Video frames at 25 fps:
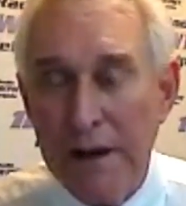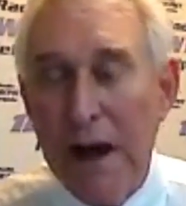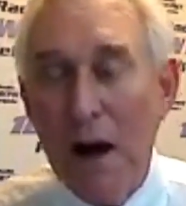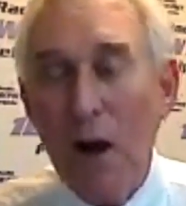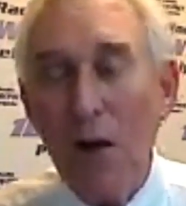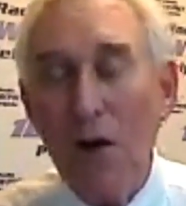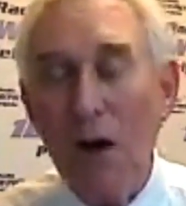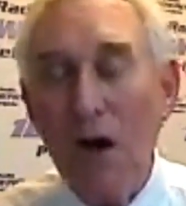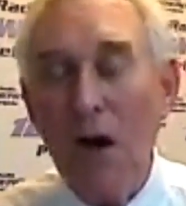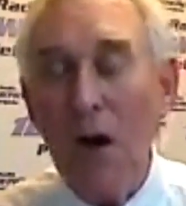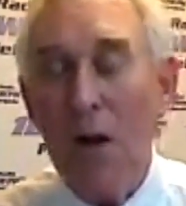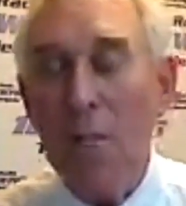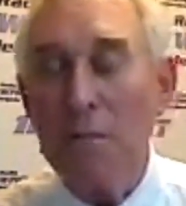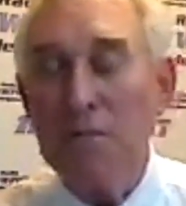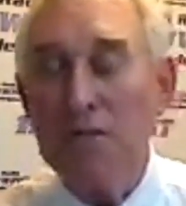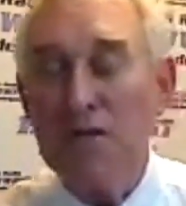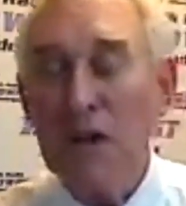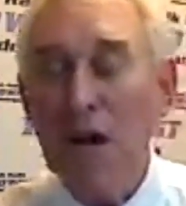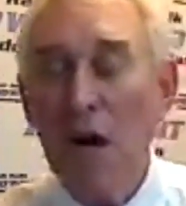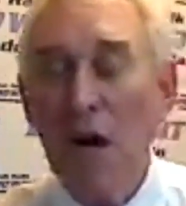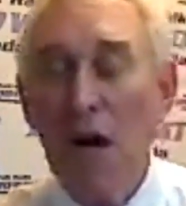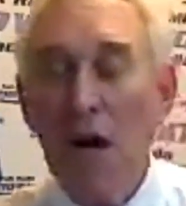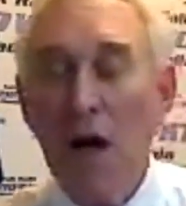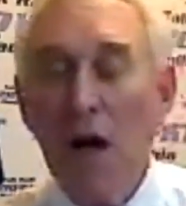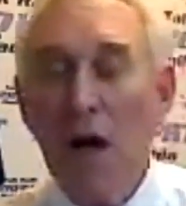Now
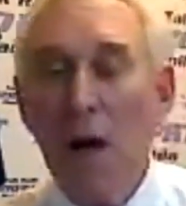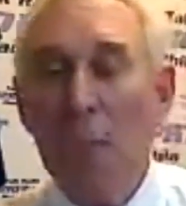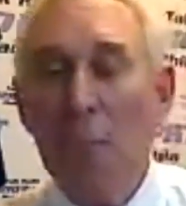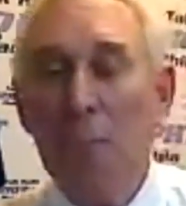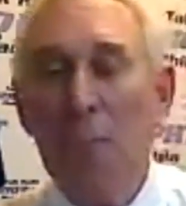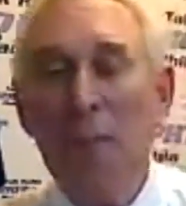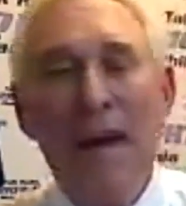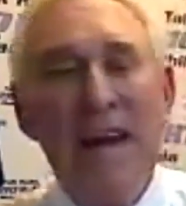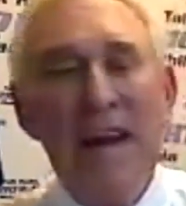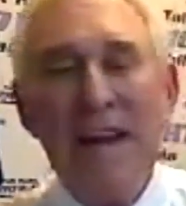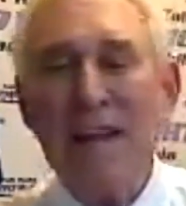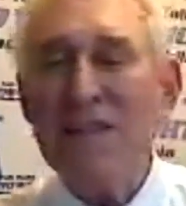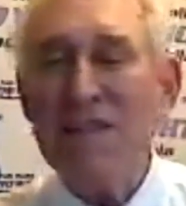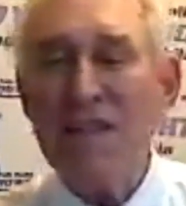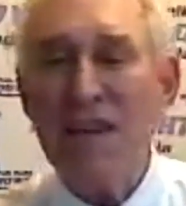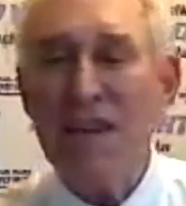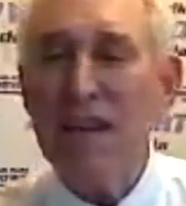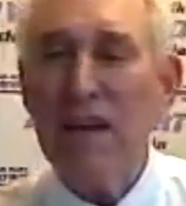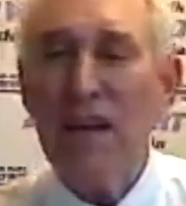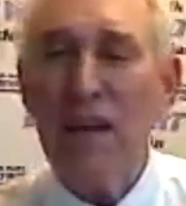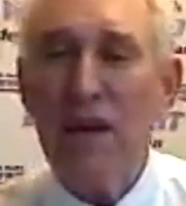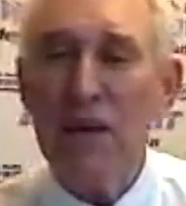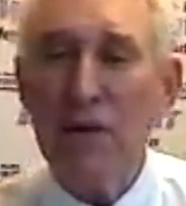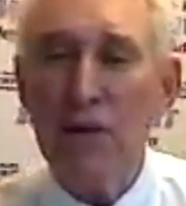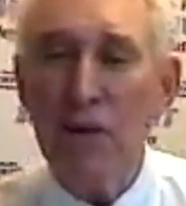comes
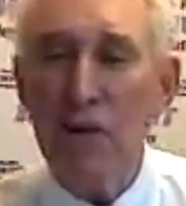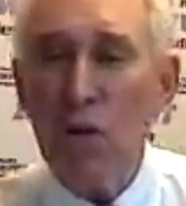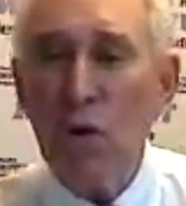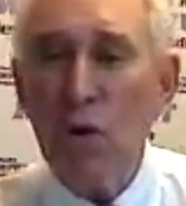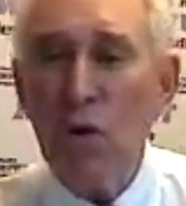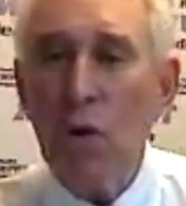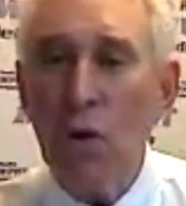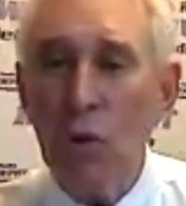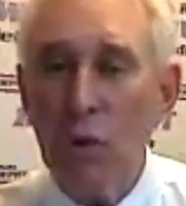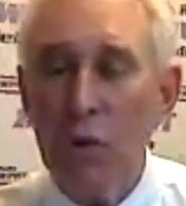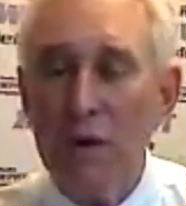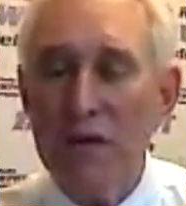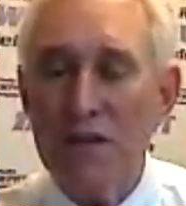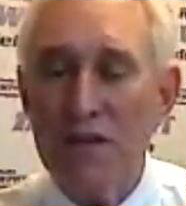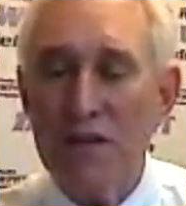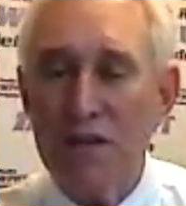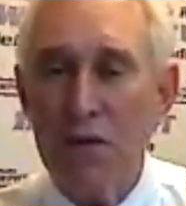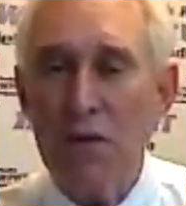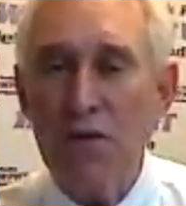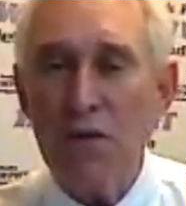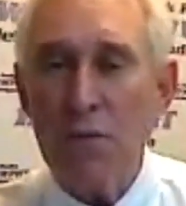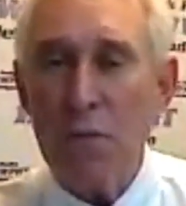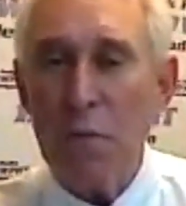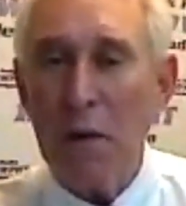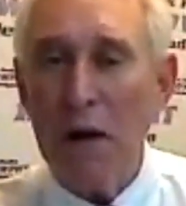amazing new
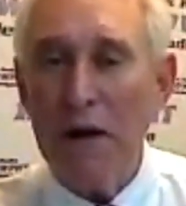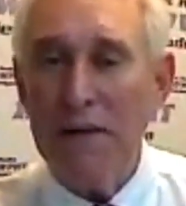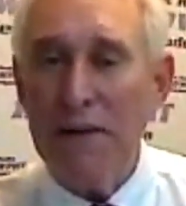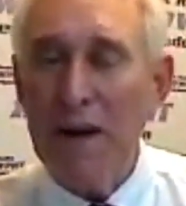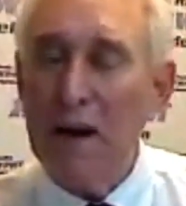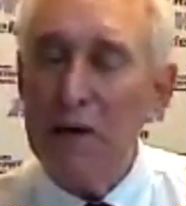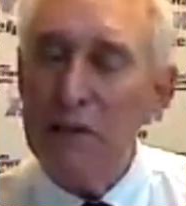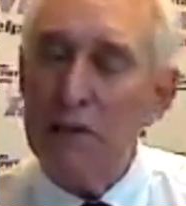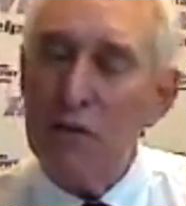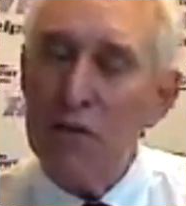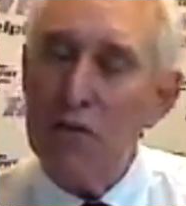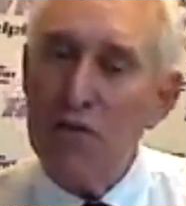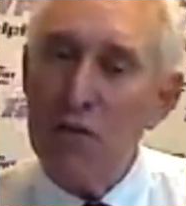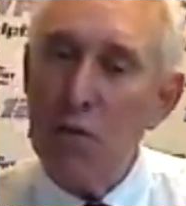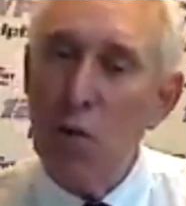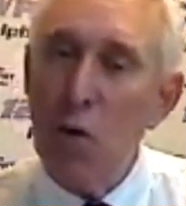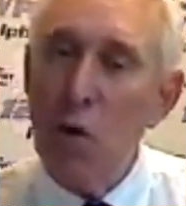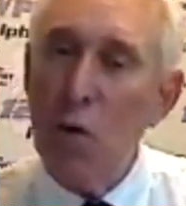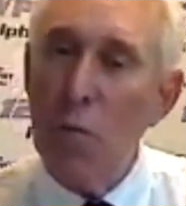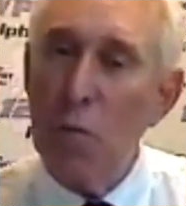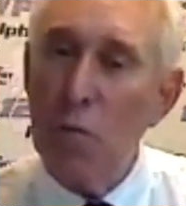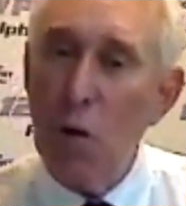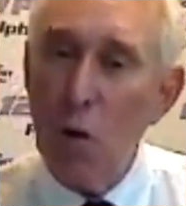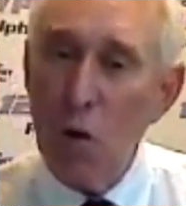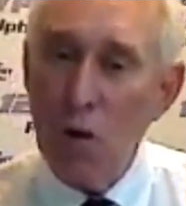research by Doctor
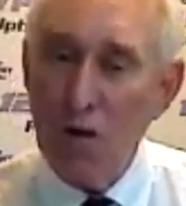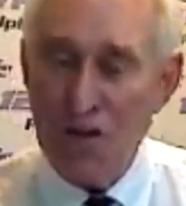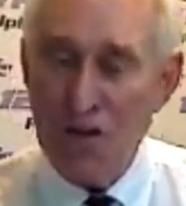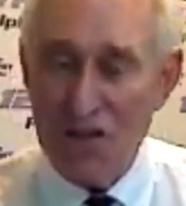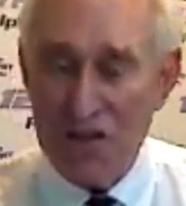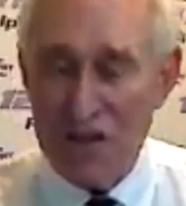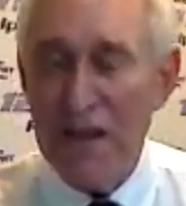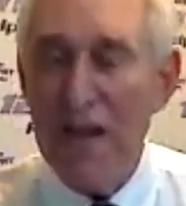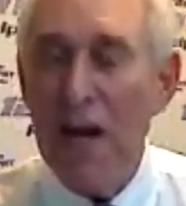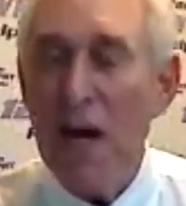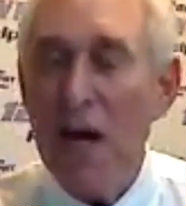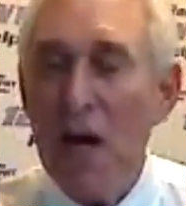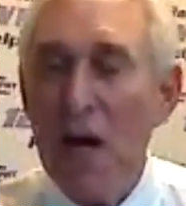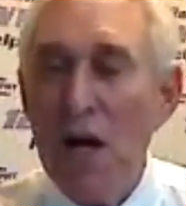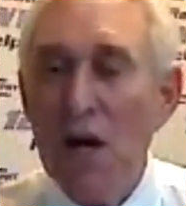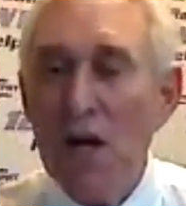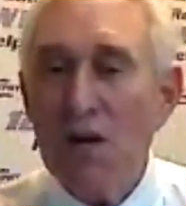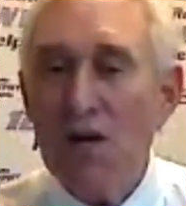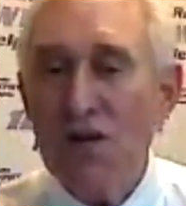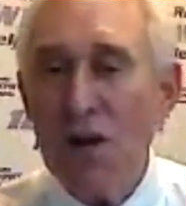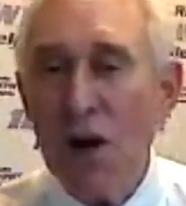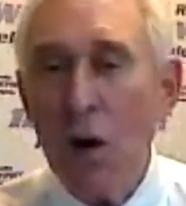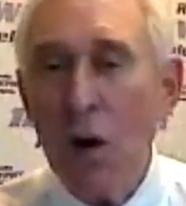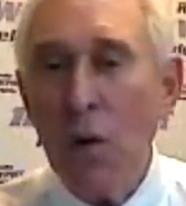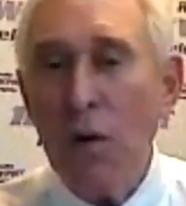Jerome Corsi,
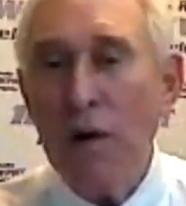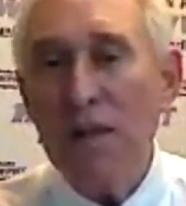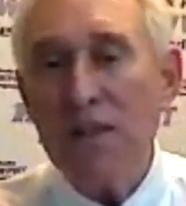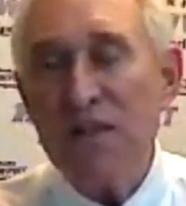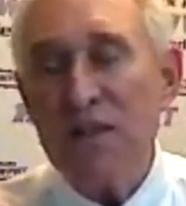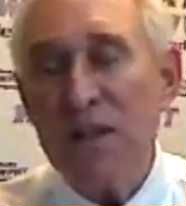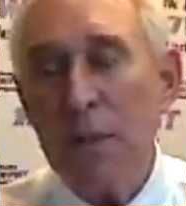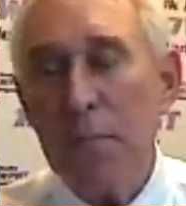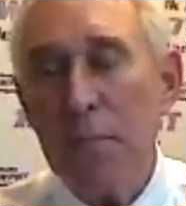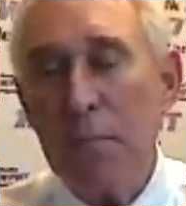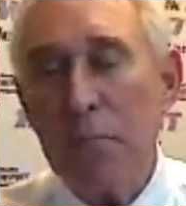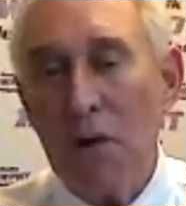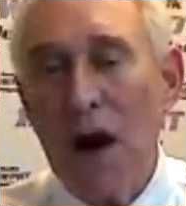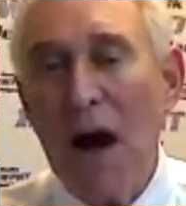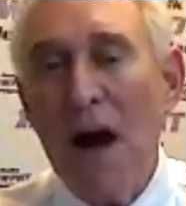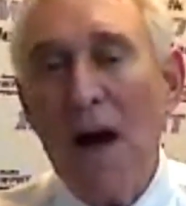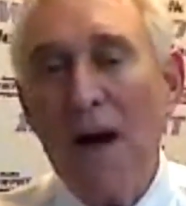showing that